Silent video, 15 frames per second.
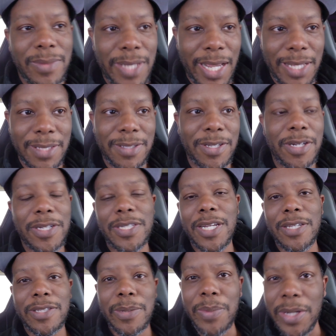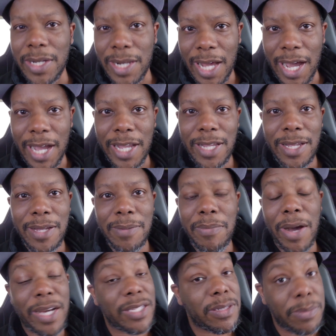That turns out to be a lie.
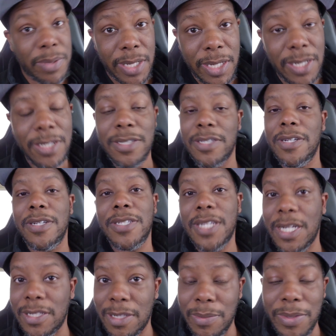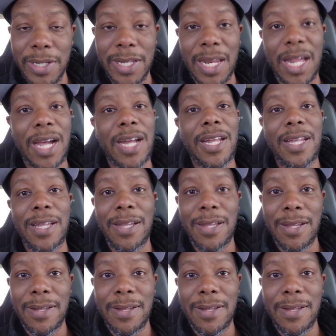Possibly turns out to be a lie.